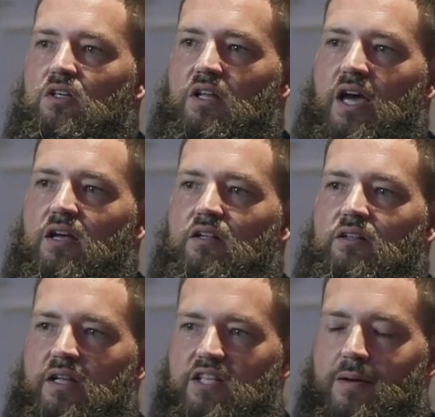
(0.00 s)
That,
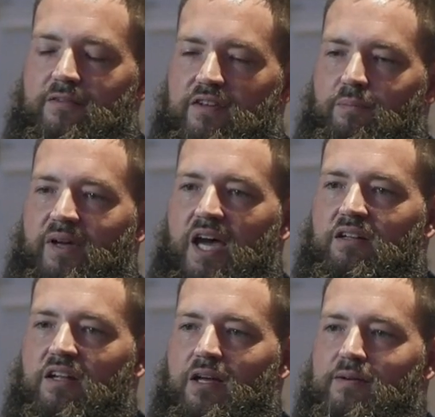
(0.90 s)
that type of
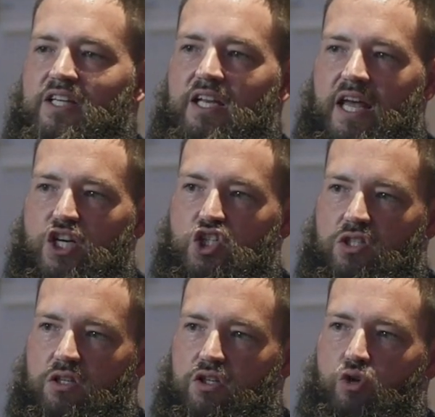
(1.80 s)
impact, that type of connection, a